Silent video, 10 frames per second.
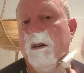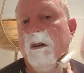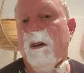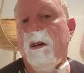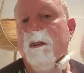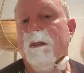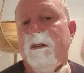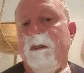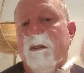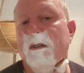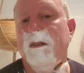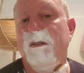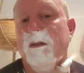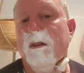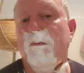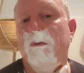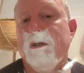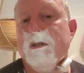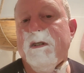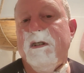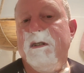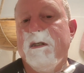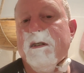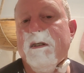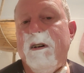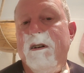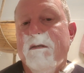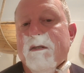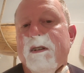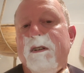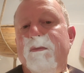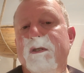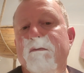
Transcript: and it wasn't just the low teams as